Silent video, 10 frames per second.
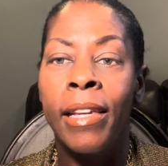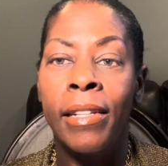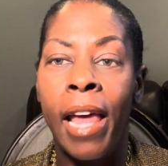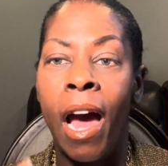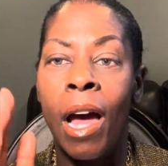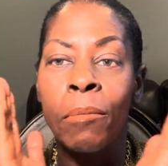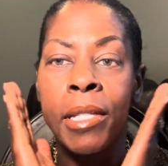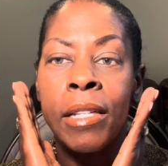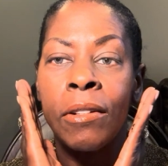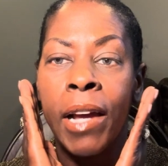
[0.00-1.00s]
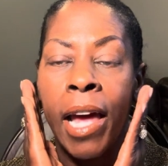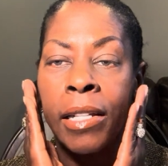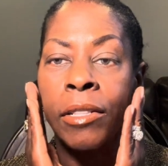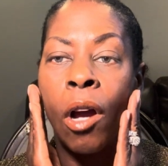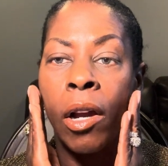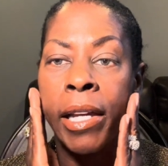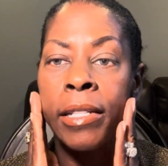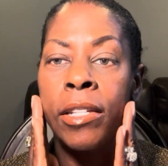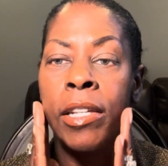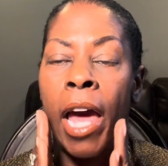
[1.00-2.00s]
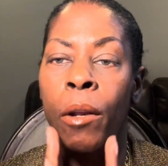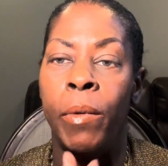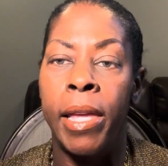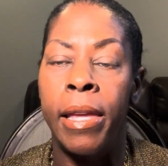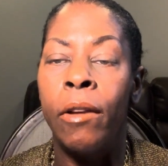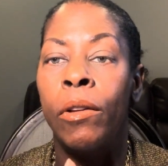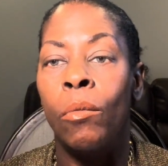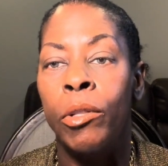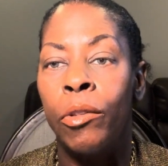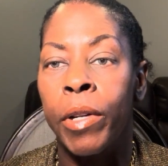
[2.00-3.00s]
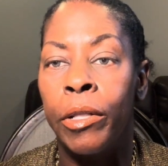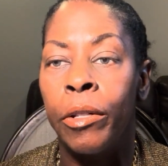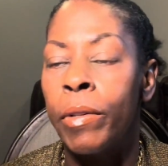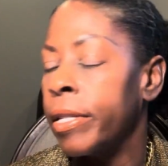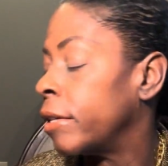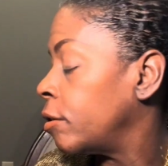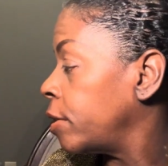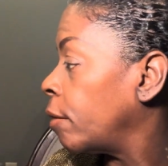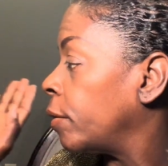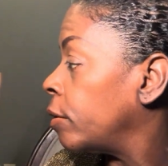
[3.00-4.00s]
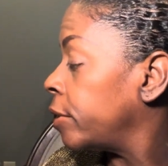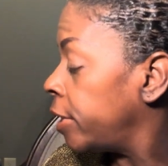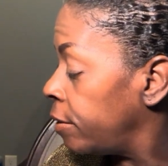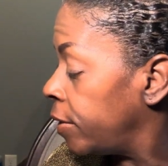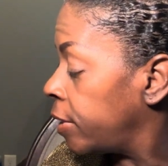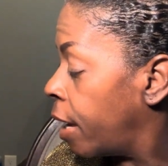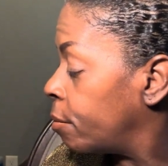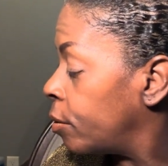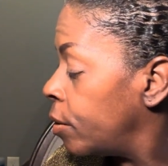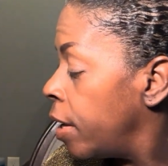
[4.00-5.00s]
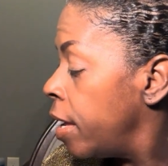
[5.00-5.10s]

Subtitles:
Now, I'm still kind of dark and shadowy here, and what you can do is get yourself a little TV table